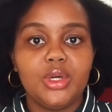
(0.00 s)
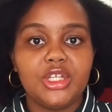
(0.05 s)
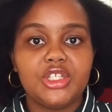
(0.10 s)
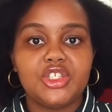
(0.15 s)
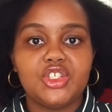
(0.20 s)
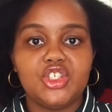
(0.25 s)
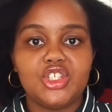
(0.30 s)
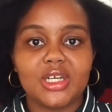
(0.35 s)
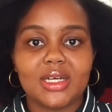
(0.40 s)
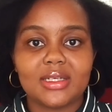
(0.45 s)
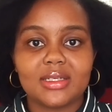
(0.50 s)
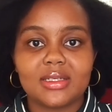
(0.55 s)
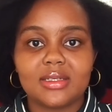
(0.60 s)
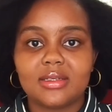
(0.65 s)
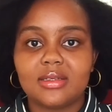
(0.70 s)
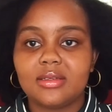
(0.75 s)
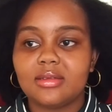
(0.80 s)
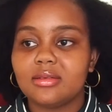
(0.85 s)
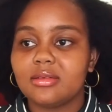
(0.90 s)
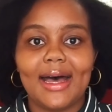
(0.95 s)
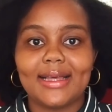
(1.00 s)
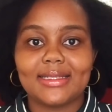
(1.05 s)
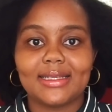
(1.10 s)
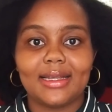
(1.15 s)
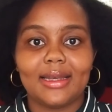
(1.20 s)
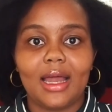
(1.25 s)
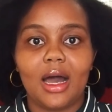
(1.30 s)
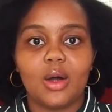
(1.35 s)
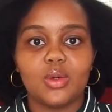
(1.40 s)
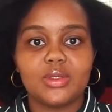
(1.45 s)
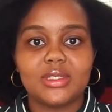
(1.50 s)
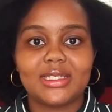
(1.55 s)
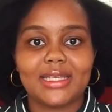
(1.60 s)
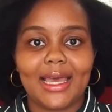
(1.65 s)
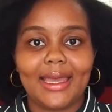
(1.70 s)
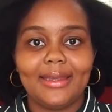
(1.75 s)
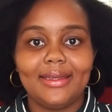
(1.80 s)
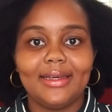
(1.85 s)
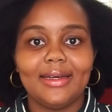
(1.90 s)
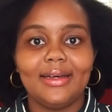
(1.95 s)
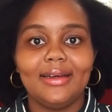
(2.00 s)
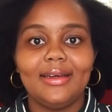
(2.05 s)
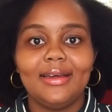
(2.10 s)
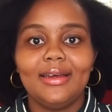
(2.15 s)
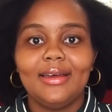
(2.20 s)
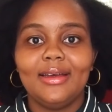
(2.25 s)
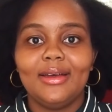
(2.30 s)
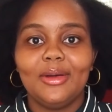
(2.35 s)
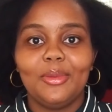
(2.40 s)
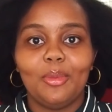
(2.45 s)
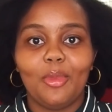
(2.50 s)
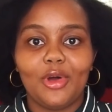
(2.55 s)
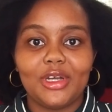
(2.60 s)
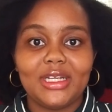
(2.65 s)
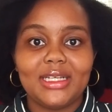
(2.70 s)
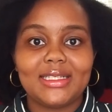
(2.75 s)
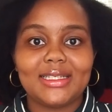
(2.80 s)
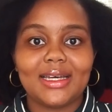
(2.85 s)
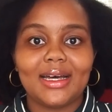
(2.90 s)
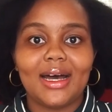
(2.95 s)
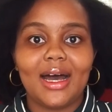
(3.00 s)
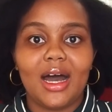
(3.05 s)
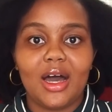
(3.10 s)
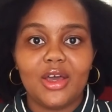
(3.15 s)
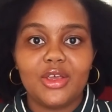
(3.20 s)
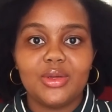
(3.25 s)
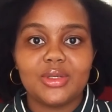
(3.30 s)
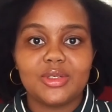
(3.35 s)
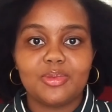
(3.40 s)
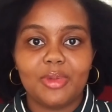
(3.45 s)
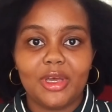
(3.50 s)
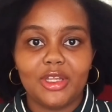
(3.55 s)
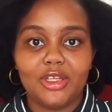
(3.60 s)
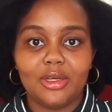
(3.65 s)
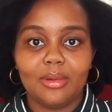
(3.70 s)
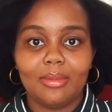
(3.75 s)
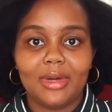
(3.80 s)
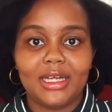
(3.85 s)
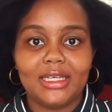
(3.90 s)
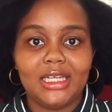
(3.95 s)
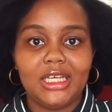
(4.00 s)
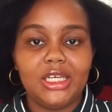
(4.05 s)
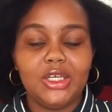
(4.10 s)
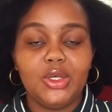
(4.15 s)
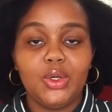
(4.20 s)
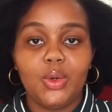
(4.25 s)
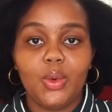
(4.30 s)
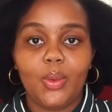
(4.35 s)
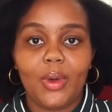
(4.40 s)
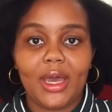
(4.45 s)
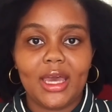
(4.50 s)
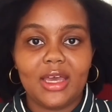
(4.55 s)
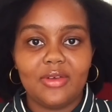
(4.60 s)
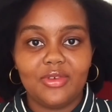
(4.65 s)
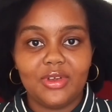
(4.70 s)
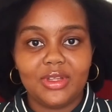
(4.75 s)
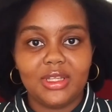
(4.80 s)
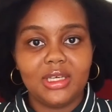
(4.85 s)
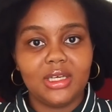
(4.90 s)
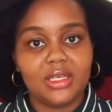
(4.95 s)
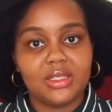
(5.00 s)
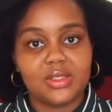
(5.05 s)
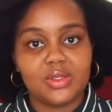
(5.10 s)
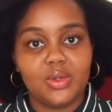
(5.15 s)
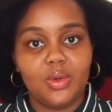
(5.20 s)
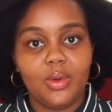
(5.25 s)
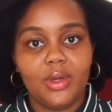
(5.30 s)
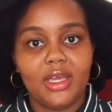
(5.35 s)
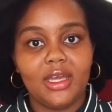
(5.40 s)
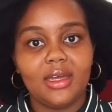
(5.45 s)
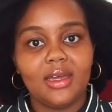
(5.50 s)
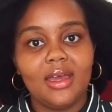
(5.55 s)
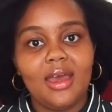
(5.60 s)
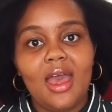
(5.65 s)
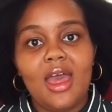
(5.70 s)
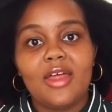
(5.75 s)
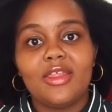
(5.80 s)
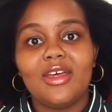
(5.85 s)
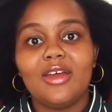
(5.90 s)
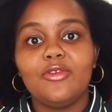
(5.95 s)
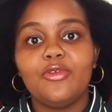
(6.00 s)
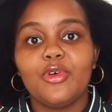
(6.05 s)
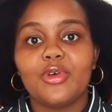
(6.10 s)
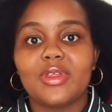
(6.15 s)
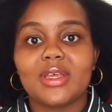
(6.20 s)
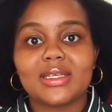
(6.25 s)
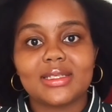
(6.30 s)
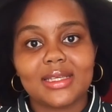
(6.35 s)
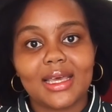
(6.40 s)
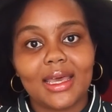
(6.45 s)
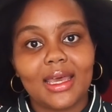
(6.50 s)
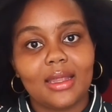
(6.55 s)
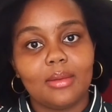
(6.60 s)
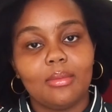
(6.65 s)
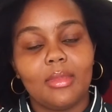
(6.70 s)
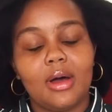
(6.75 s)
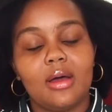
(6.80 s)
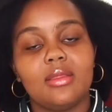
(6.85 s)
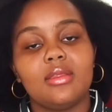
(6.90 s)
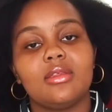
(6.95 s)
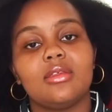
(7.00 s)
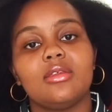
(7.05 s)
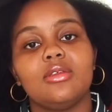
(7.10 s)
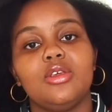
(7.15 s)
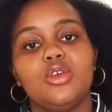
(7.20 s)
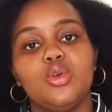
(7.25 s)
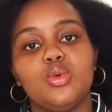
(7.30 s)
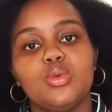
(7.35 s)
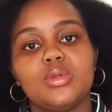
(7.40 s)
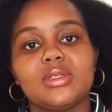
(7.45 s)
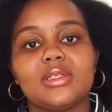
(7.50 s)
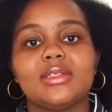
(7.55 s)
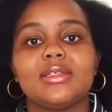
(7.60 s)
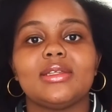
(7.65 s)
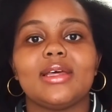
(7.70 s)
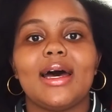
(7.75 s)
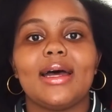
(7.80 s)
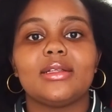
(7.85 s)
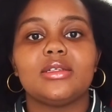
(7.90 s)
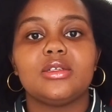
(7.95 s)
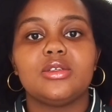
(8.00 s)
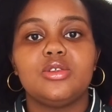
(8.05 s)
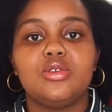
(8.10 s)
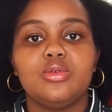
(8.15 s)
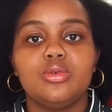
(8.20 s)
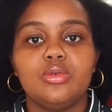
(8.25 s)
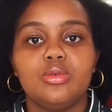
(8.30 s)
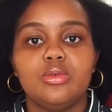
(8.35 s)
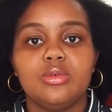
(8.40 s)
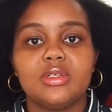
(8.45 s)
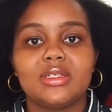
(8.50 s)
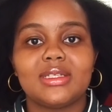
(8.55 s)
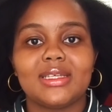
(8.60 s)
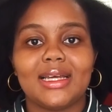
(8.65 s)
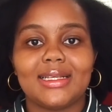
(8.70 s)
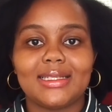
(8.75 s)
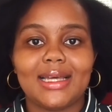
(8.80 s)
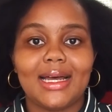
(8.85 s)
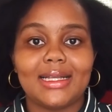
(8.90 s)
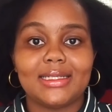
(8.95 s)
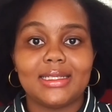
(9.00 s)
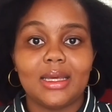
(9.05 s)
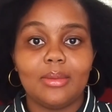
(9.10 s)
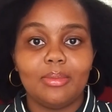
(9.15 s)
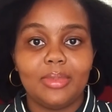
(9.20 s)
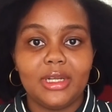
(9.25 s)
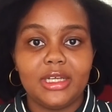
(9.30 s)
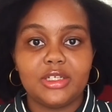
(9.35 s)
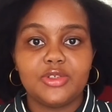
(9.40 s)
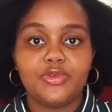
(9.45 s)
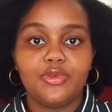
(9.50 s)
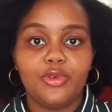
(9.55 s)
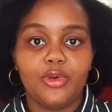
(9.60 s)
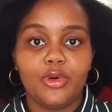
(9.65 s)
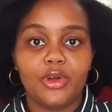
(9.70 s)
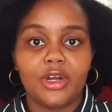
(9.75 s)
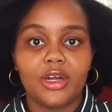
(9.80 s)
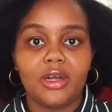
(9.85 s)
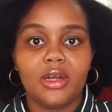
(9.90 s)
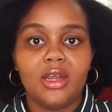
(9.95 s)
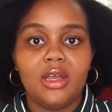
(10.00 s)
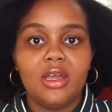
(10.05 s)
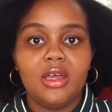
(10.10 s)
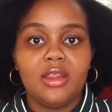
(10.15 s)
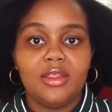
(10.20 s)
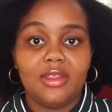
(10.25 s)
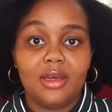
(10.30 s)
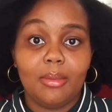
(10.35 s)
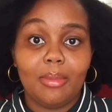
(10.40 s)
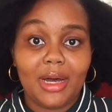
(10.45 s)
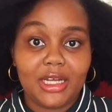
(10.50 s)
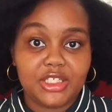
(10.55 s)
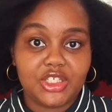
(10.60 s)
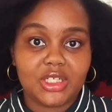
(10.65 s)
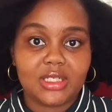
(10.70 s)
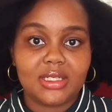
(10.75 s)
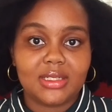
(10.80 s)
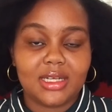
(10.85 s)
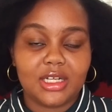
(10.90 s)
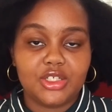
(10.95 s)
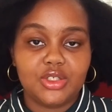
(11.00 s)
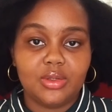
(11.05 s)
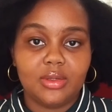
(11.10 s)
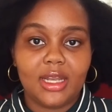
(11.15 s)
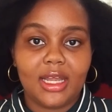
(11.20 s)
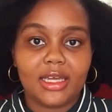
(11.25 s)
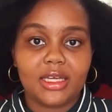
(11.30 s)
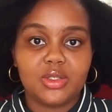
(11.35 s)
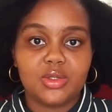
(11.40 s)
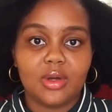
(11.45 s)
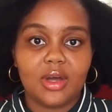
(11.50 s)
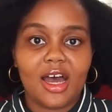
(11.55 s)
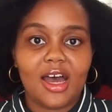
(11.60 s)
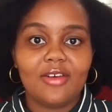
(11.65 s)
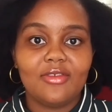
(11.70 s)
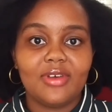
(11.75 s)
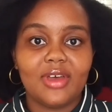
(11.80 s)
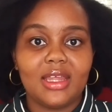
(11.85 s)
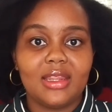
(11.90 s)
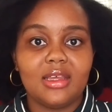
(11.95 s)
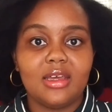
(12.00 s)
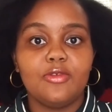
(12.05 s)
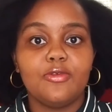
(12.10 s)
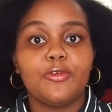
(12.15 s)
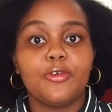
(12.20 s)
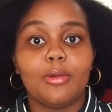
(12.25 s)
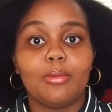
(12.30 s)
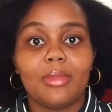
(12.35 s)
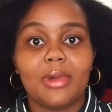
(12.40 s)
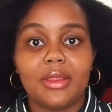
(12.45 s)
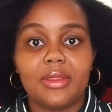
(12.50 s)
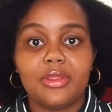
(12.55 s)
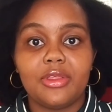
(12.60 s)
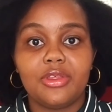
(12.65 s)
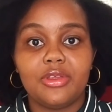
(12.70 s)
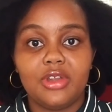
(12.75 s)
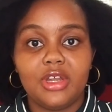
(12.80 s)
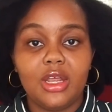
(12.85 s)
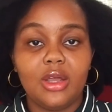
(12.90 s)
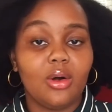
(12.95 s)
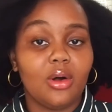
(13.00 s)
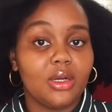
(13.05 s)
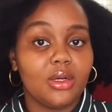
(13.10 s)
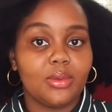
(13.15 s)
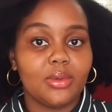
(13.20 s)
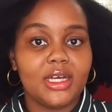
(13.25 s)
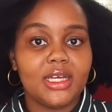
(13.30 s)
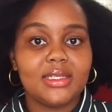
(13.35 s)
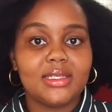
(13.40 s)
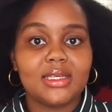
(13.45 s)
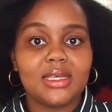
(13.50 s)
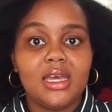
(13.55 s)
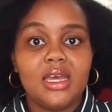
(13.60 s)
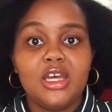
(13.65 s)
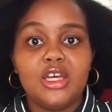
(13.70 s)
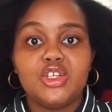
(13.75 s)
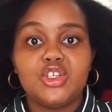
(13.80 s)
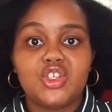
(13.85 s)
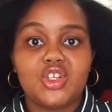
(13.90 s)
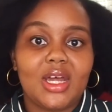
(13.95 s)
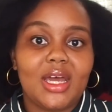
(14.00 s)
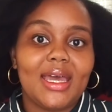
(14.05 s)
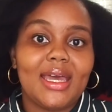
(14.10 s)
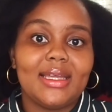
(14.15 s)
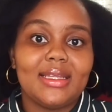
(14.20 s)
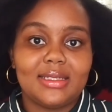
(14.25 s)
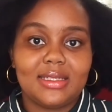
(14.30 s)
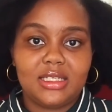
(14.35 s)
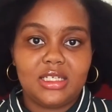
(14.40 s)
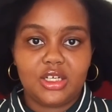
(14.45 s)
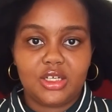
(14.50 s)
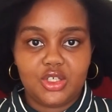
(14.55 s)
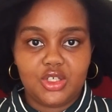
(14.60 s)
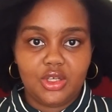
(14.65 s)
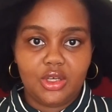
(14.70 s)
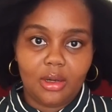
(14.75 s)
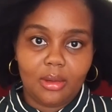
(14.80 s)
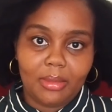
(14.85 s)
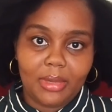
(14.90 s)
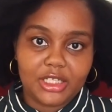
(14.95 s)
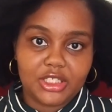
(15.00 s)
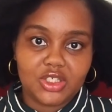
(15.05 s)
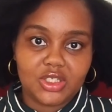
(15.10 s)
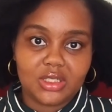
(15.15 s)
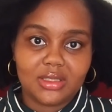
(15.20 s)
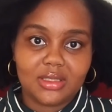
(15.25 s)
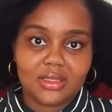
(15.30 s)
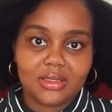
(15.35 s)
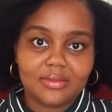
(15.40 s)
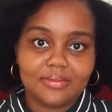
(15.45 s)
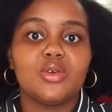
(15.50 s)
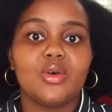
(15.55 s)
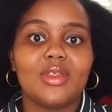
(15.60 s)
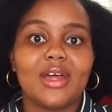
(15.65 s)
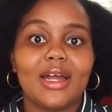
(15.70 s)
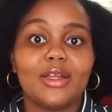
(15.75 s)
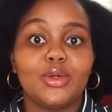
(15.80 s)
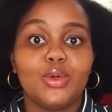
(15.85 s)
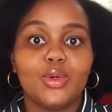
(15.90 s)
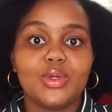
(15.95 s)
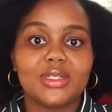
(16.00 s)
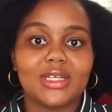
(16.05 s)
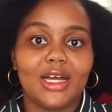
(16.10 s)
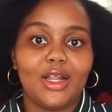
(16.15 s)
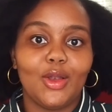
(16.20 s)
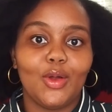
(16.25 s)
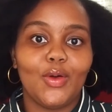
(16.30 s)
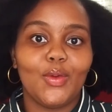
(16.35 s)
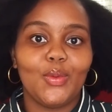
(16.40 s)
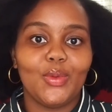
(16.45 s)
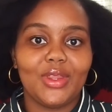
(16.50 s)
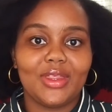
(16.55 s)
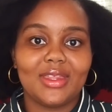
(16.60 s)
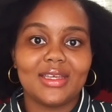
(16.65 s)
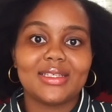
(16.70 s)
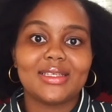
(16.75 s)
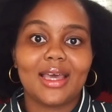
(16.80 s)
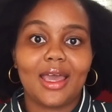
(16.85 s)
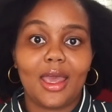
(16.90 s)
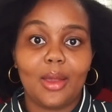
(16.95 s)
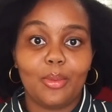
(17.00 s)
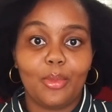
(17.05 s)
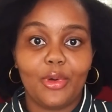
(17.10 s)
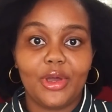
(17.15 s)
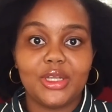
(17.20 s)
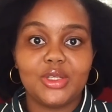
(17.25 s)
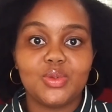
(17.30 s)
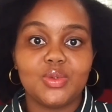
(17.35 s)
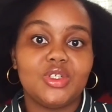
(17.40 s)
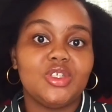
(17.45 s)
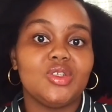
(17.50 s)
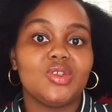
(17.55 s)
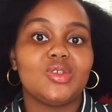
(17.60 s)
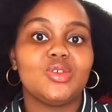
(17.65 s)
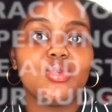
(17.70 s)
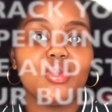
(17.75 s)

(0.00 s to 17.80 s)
it just as an outsider. Monitor how you spend your money, know where everything is going. Then for the second month, use that to set a template for the budget that that you'd like to have, and then from month 3 onwards, try and stick to your budget. So that goes along with the second point, which is